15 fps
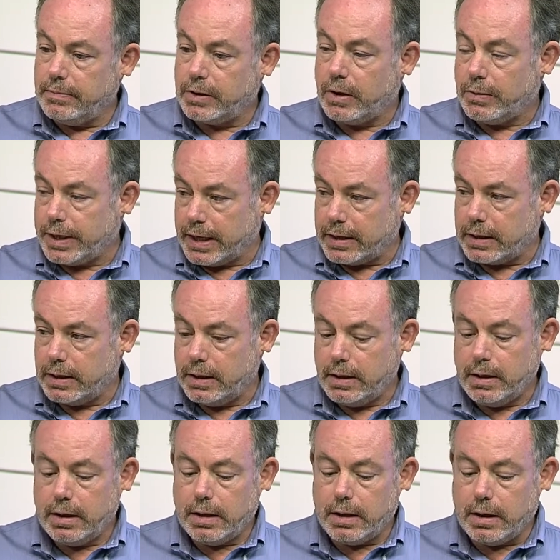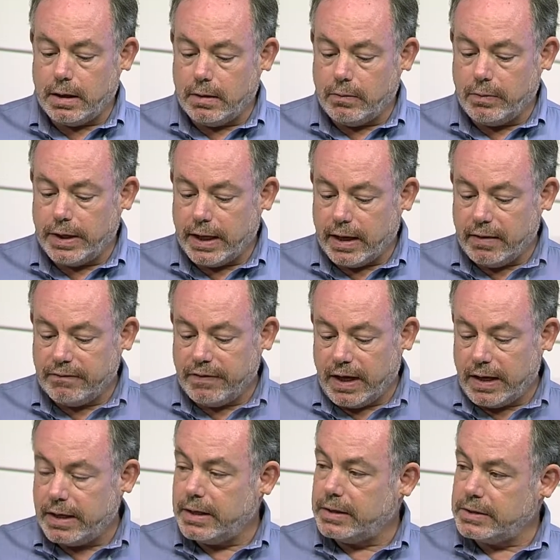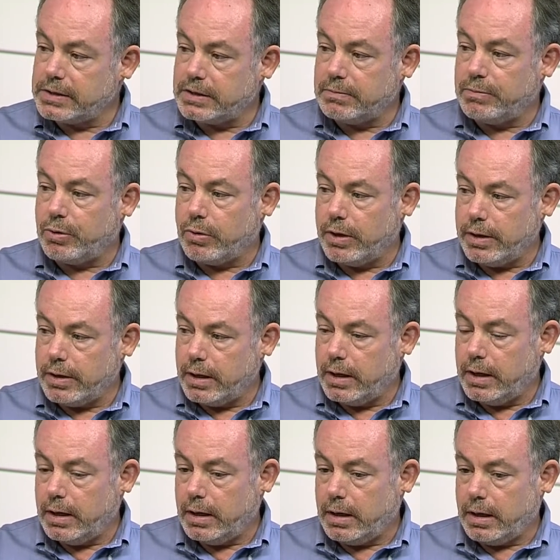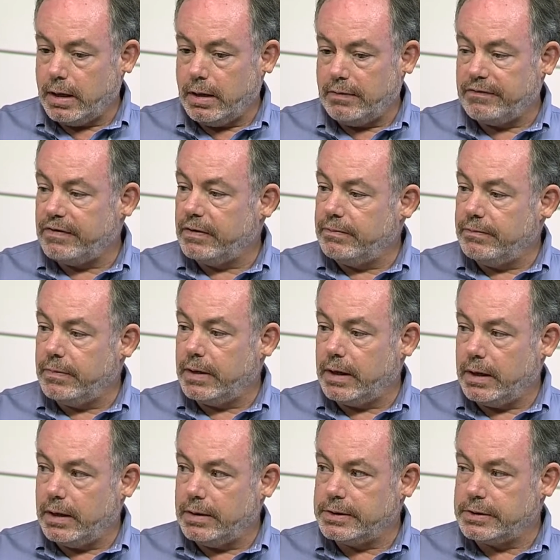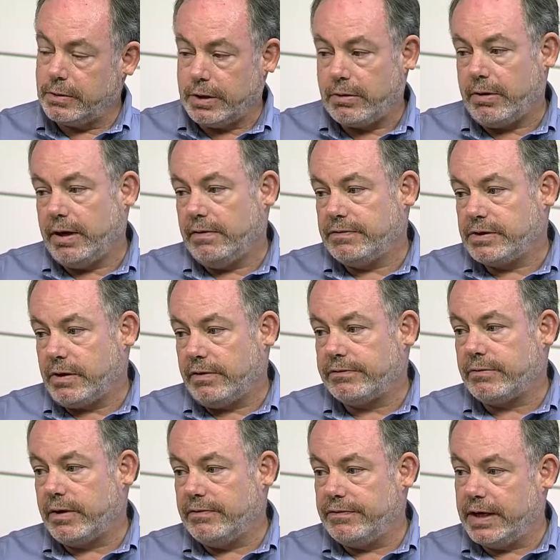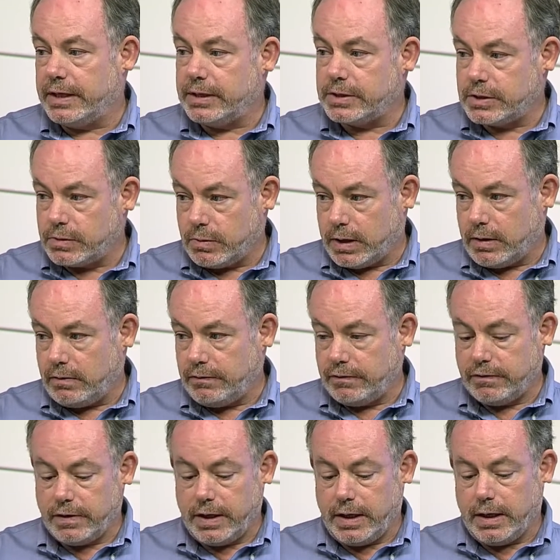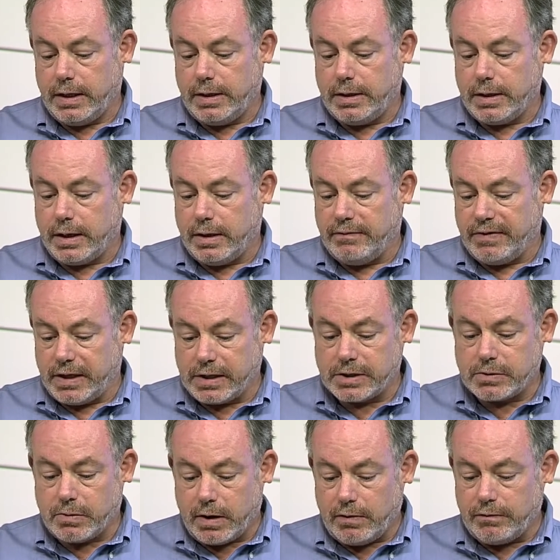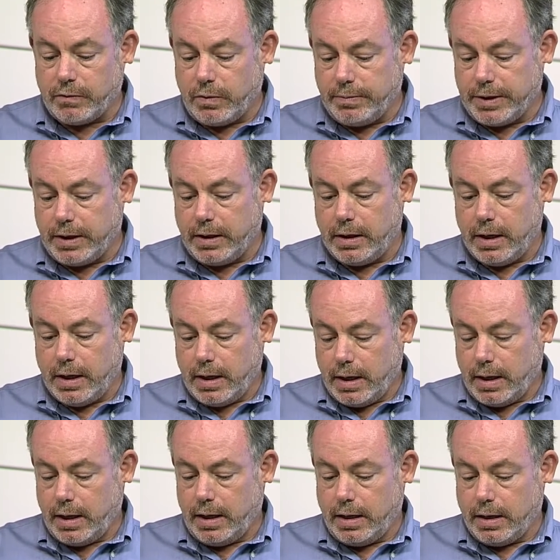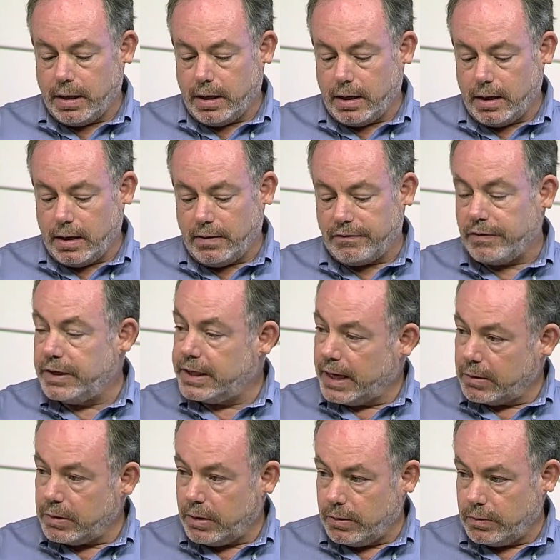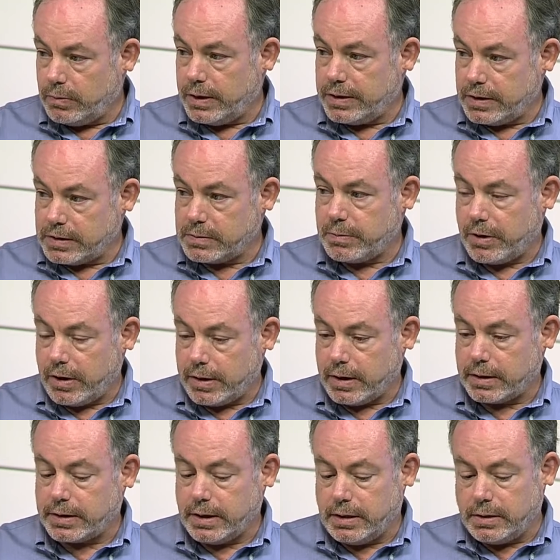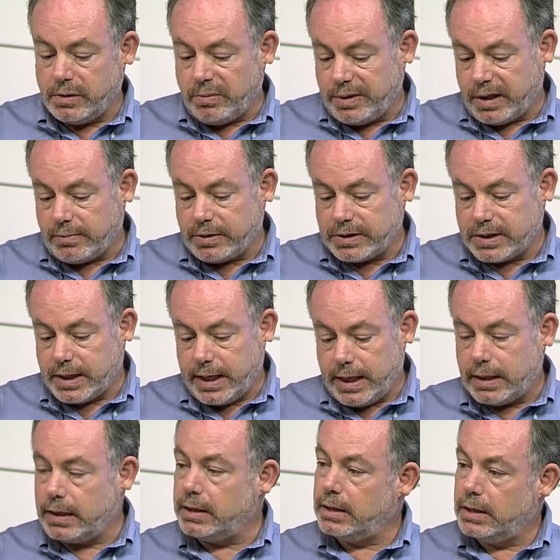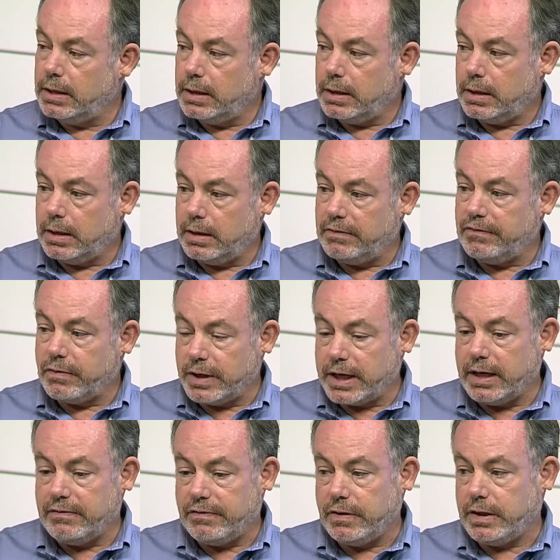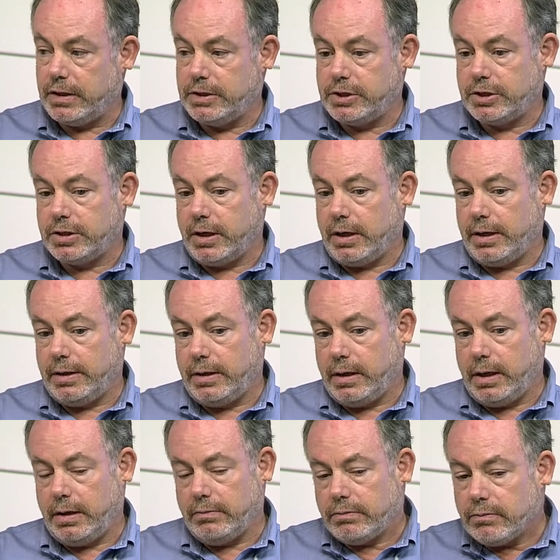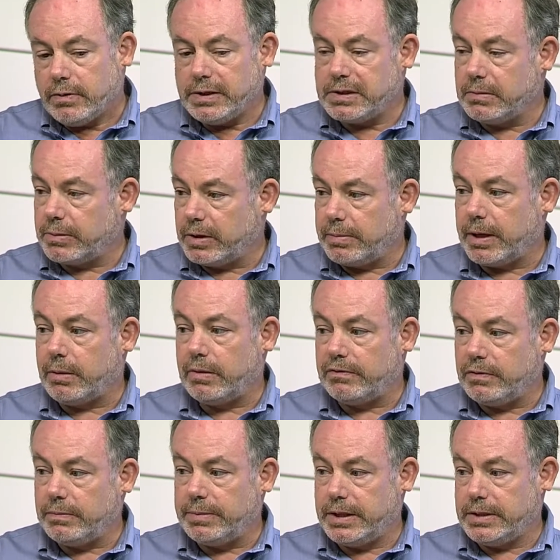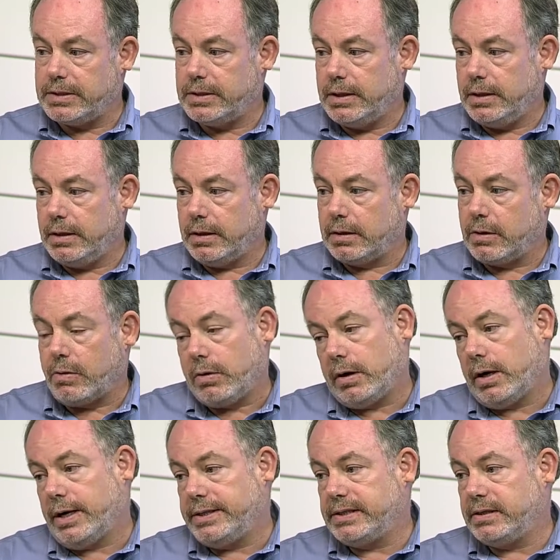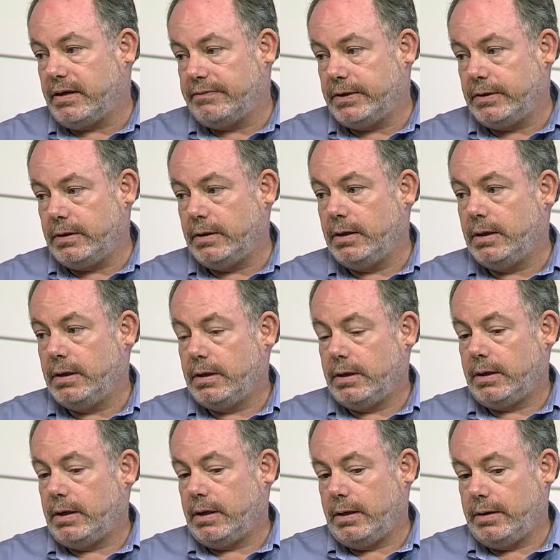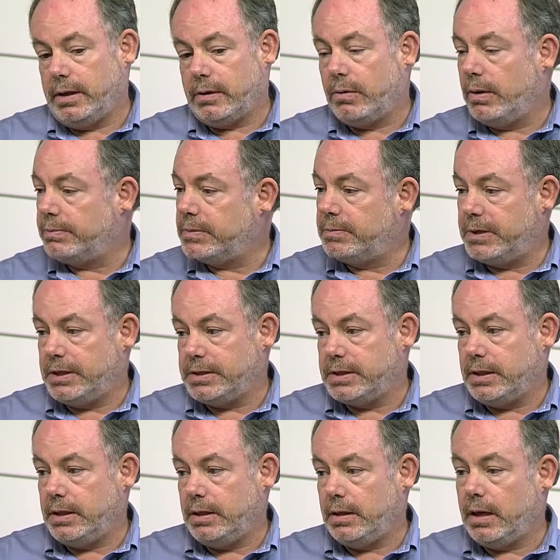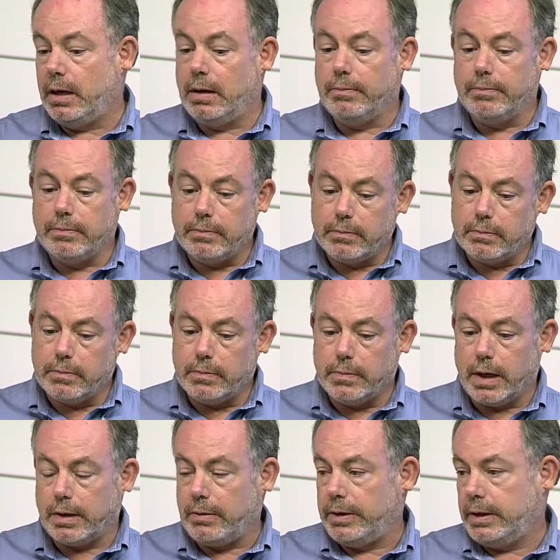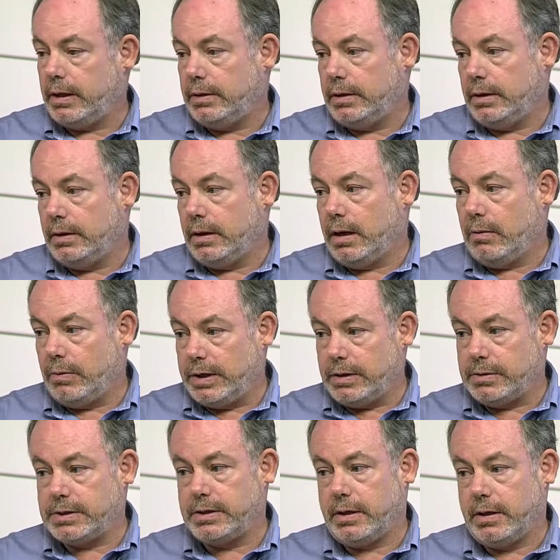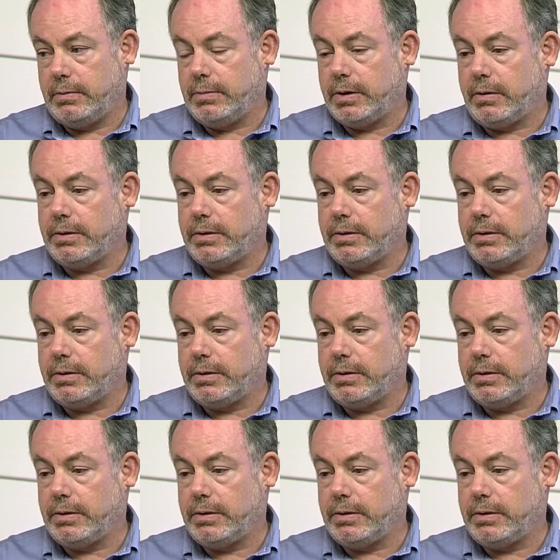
codec, we have editing support from Sony Creative Software Vegas 12, and Vegas 12 will be a free download with this product, and you'll be able to edit 4K footage on a reasonably powerful PC, a Core i7 equipped PC, not only on the Windows side but